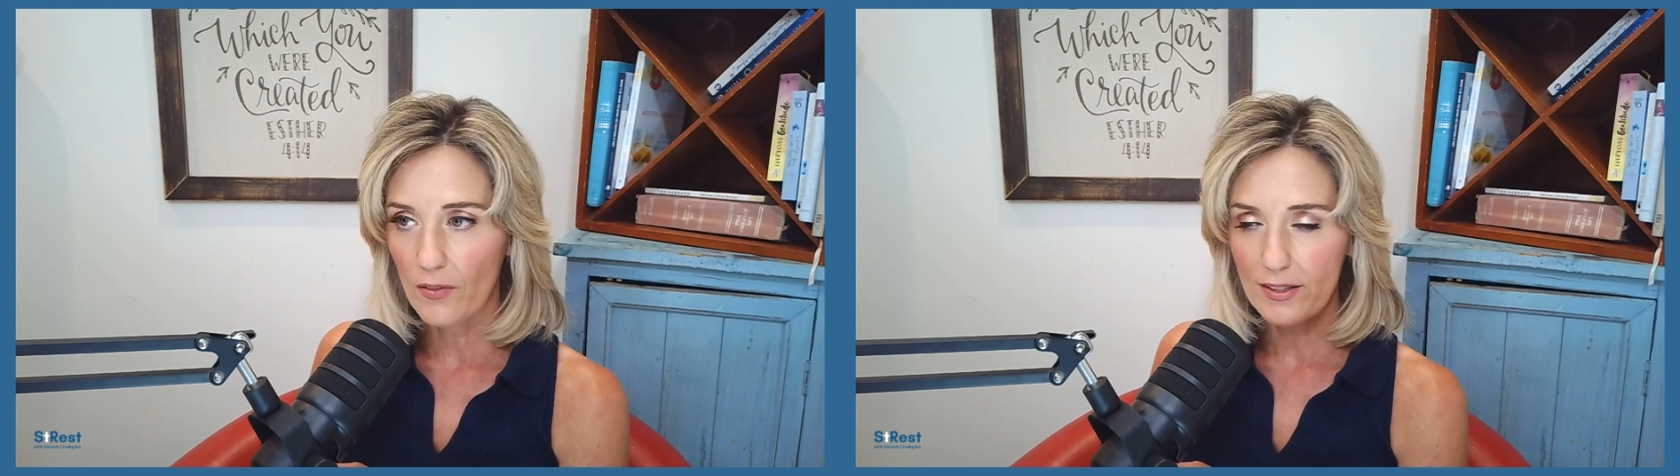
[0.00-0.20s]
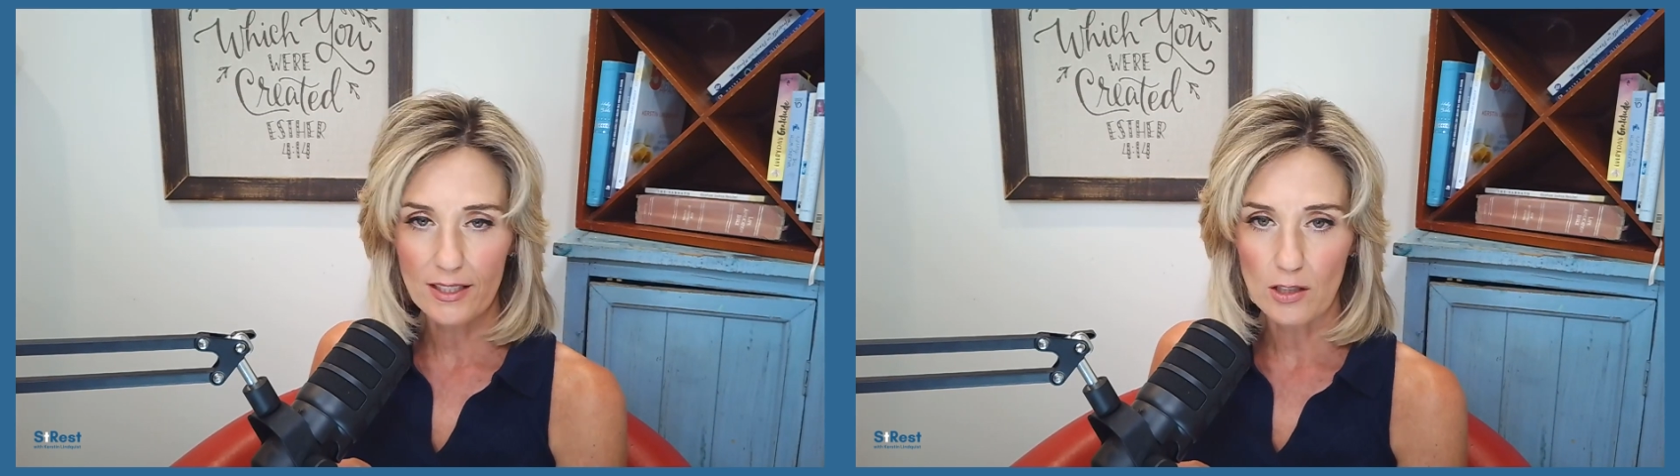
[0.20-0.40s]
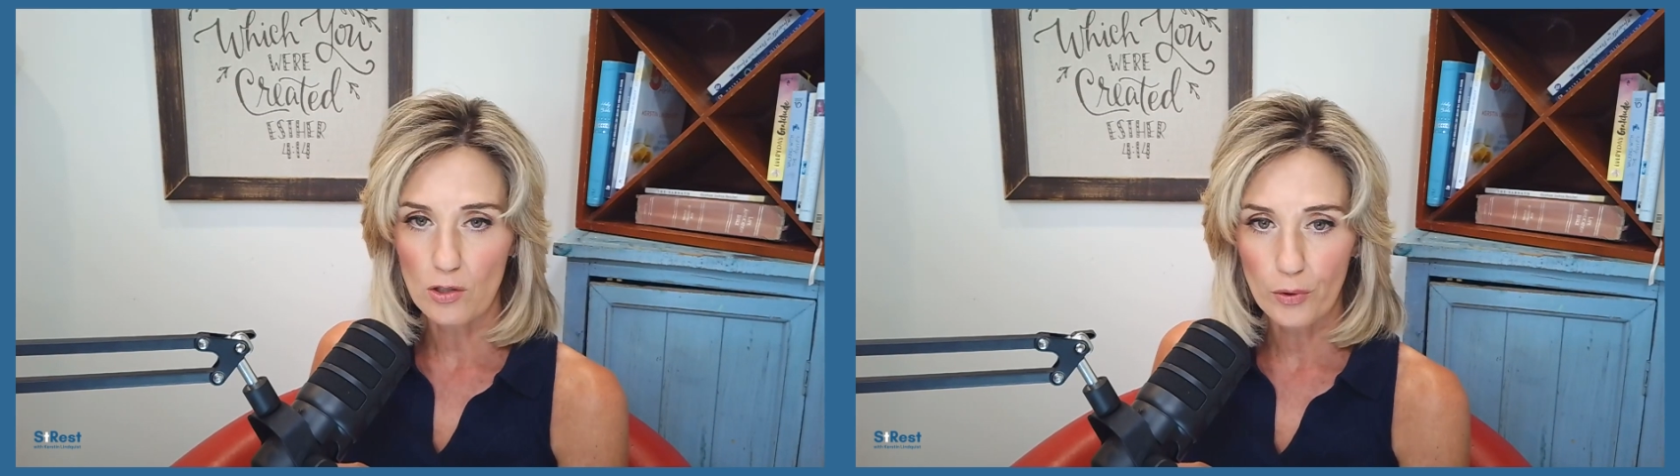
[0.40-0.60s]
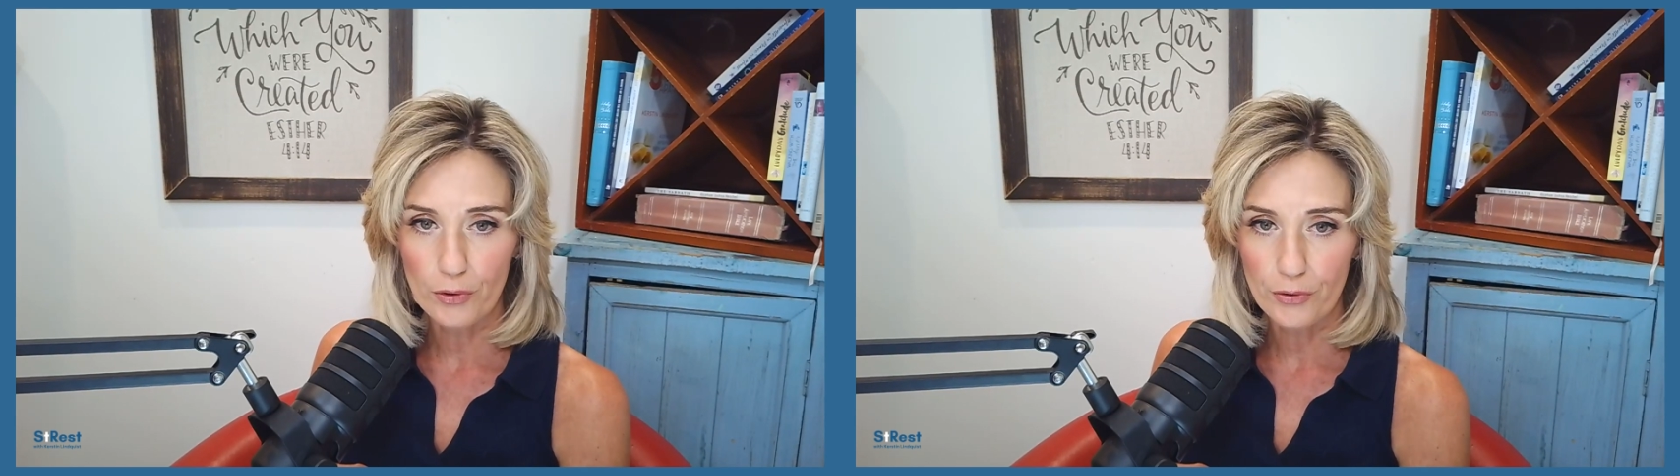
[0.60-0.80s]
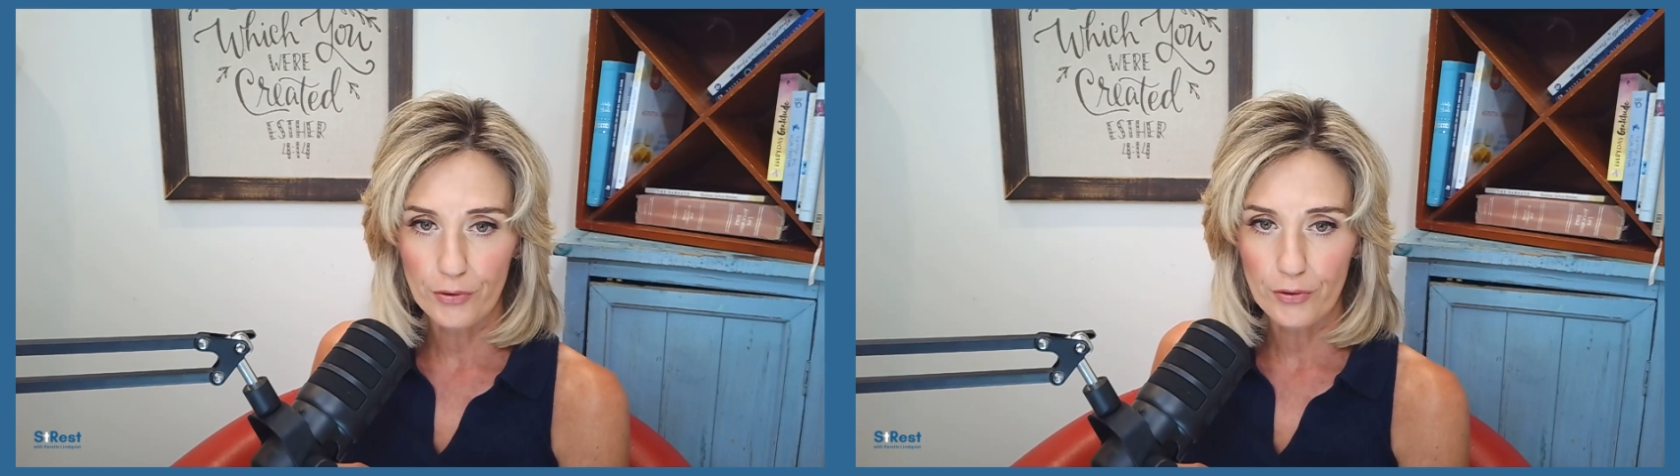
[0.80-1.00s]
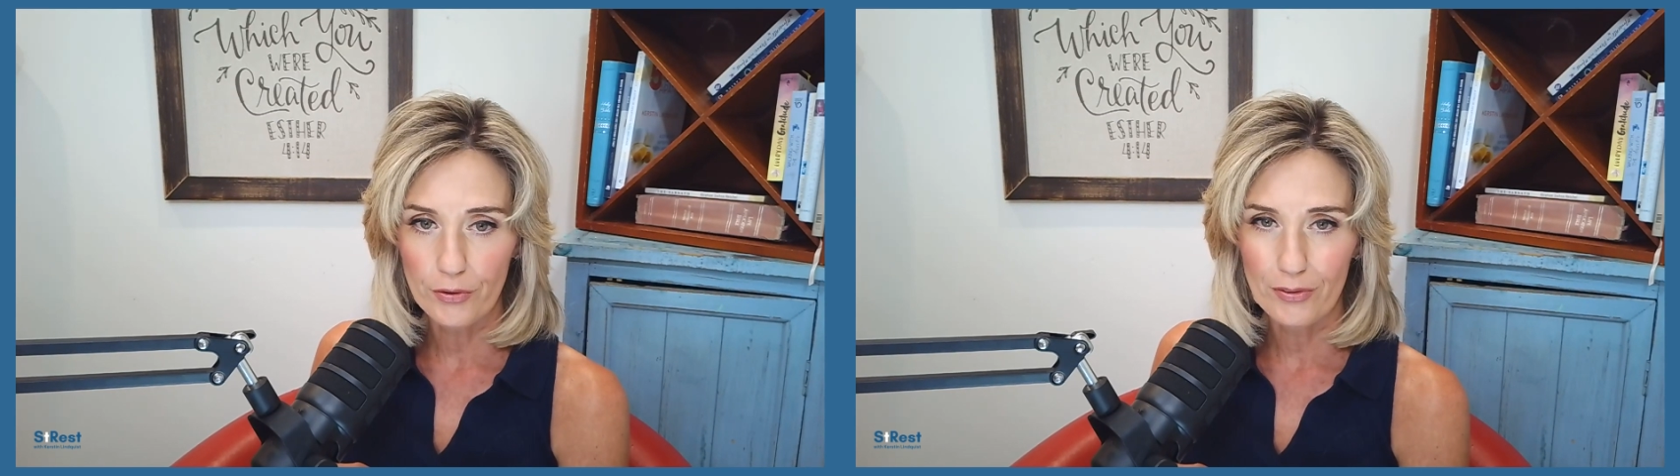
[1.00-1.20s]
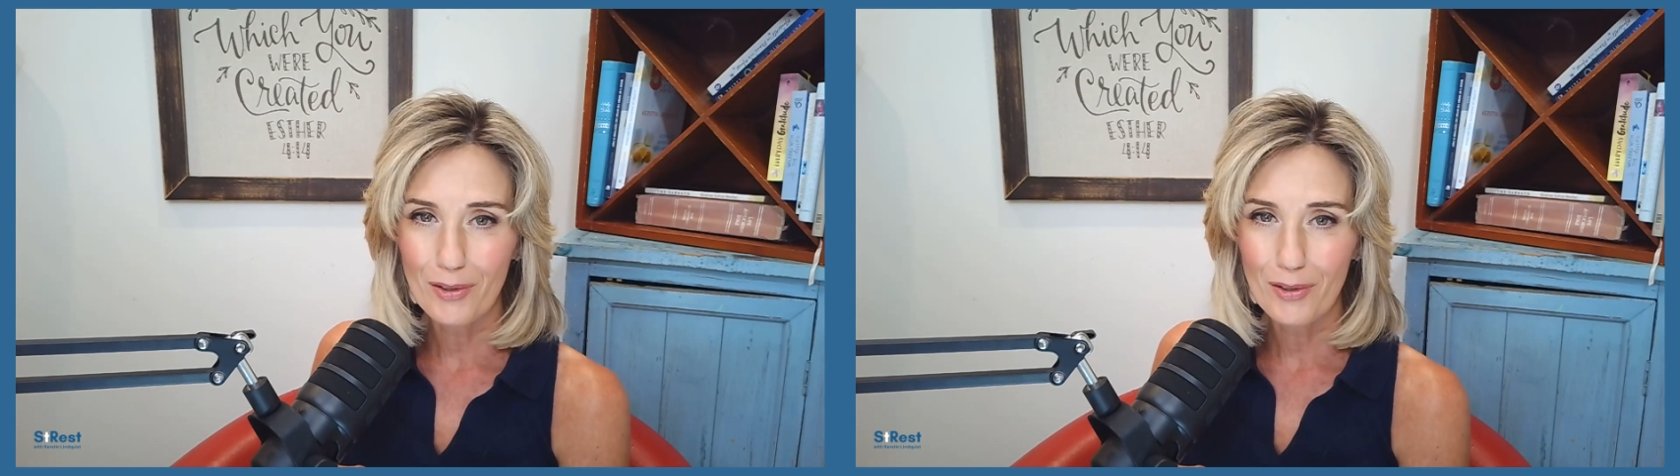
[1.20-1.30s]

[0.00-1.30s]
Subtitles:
That's like a quarter